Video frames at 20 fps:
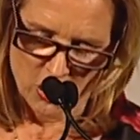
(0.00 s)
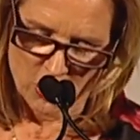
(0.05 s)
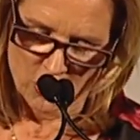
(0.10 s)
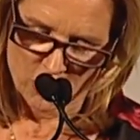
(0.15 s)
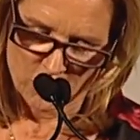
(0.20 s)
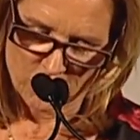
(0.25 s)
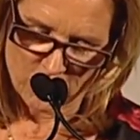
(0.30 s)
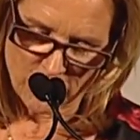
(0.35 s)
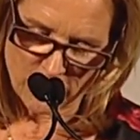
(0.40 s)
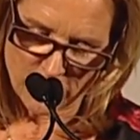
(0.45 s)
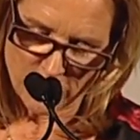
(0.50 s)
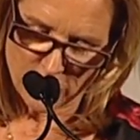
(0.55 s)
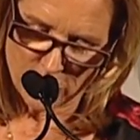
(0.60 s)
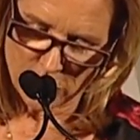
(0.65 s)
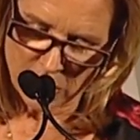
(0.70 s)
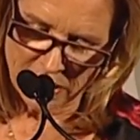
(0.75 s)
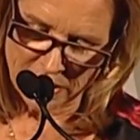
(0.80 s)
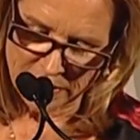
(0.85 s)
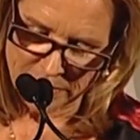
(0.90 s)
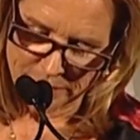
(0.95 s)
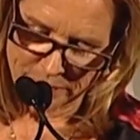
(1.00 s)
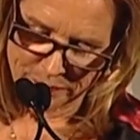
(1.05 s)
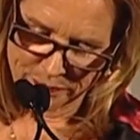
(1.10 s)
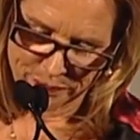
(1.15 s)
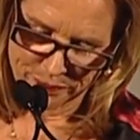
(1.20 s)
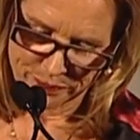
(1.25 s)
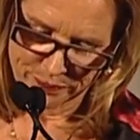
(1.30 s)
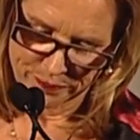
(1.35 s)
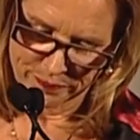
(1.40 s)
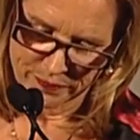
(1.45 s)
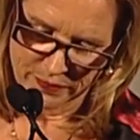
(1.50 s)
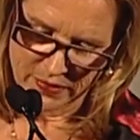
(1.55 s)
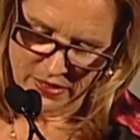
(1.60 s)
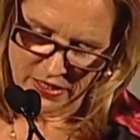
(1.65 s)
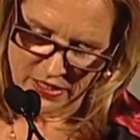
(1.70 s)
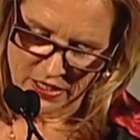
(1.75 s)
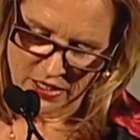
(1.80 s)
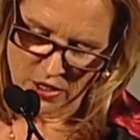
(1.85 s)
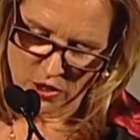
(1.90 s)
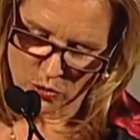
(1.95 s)
So,
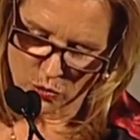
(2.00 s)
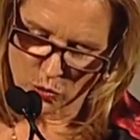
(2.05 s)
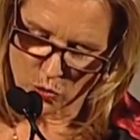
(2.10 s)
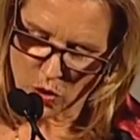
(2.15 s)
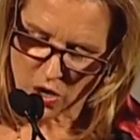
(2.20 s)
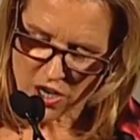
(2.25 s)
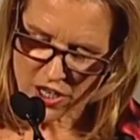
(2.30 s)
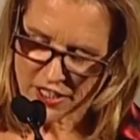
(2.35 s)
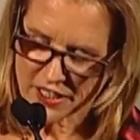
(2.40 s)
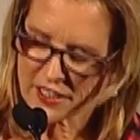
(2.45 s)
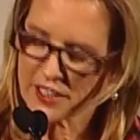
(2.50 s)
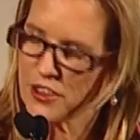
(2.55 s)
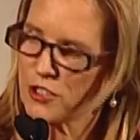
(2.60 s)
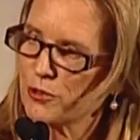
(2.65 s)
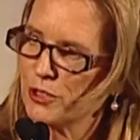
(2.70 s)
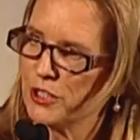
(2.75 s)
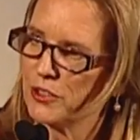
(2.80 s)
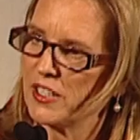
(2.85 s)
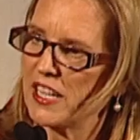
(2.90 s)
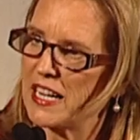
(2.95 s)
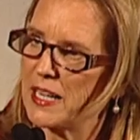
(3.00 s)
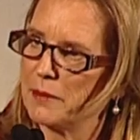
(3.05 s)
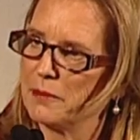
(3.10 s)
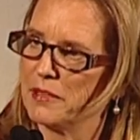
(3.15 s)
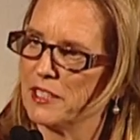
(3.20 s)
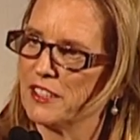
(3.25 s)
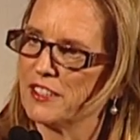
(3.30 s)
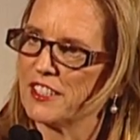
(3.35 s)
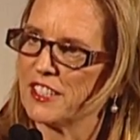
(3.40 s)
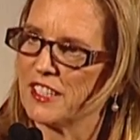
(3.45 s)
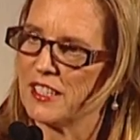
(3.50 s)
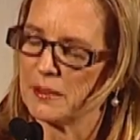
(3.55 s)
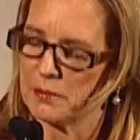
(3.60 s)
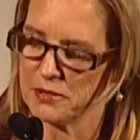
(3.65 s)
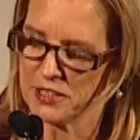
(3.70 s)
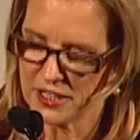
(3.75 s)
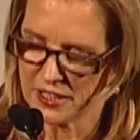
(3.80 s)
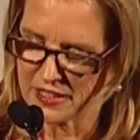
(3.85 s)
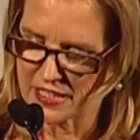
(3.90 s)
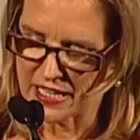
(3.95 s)
walking through that museum
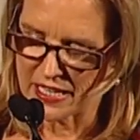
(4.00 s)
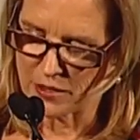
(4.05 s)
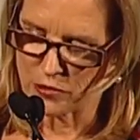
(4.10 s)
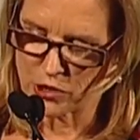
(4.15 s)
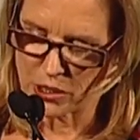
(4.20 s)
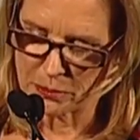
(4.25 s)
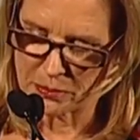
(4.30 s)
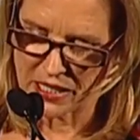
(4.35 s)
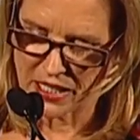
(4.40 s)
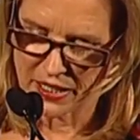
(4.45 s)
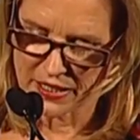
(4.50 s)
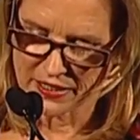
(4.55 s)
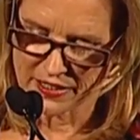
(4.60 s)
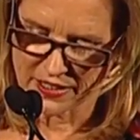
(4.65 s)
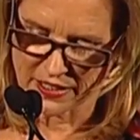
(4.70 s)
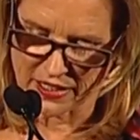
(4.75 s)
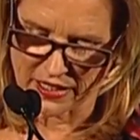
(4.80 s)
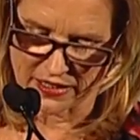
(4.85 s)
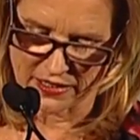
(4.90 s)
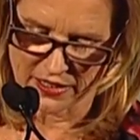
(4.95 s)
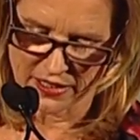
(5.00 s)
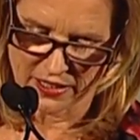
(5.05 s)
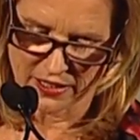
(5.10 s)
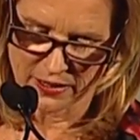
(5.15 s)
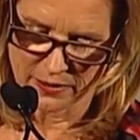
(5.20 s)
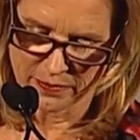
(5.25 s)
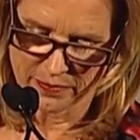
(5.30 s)
today reminds us